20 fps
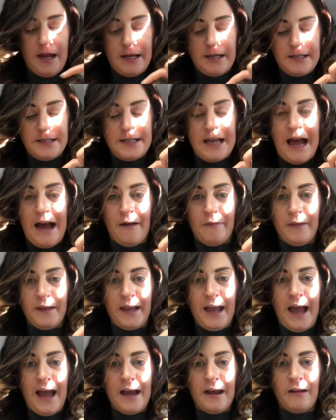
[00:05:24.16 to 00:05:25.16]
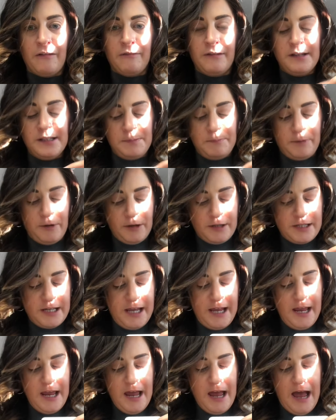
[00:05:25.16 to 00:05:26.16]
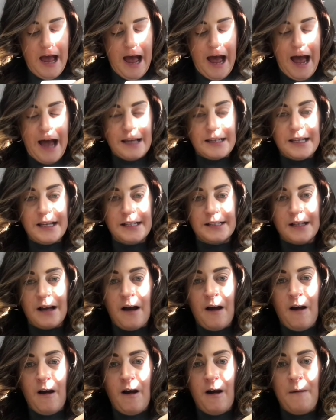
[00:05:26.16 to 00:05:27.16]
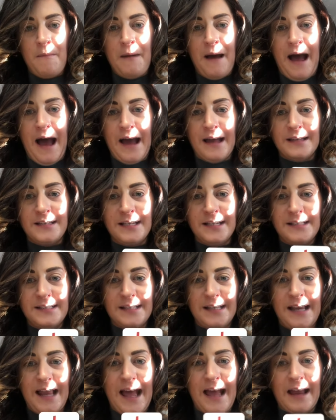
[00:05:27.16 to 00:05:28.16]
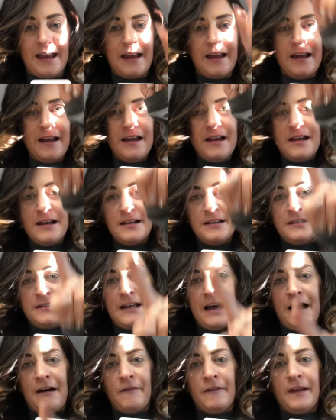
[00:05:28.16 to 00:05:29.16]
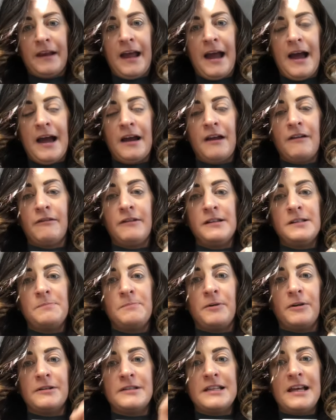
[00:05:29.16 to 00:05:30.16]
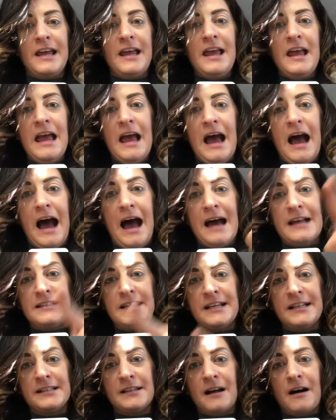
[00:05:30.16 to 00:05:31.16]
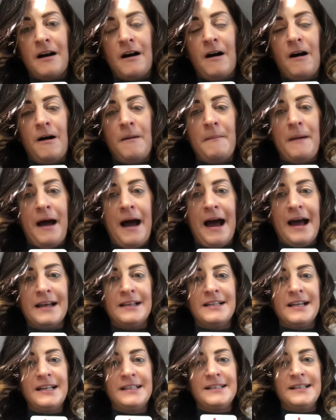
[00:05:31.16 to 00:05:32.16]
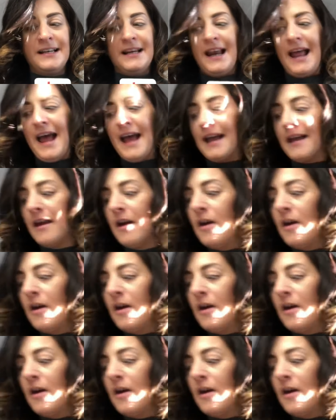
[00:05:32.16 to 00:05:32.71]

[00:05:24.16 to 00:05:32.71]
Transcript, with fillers: Down the kangaroo's body at his arm and his leg. Down the kangaroo's body, at his arm and his leg.